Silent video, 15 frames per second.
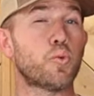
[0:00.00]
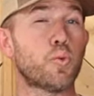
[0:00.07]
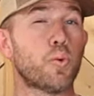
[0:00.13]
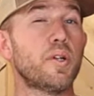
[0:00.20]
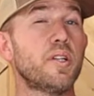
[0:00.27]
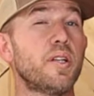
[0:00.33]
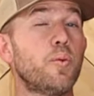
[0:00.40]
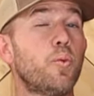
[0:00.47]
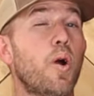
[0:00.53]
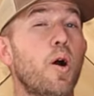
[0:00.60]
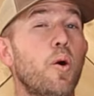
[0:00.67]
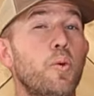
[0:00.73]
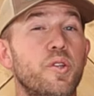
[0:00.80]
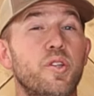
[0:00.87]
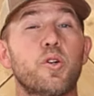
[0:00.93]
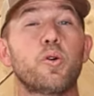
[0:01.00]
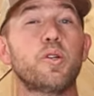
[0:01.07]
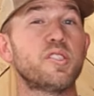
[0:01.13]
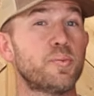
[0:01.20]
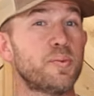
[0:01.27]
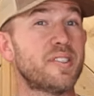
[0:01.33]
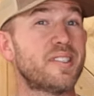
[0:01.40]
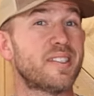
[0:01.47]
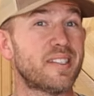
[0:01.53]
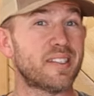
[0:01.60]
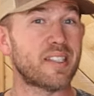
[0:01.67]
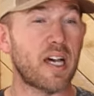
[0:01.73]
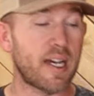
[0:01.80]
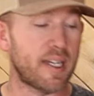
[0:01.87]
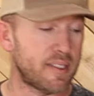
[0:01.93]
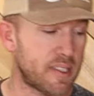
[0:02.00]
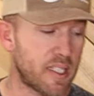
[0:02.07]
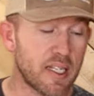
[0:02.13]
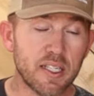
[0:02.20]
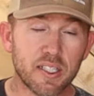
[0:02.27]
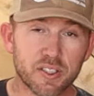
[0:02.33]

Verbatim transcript: really well with Christmas designs.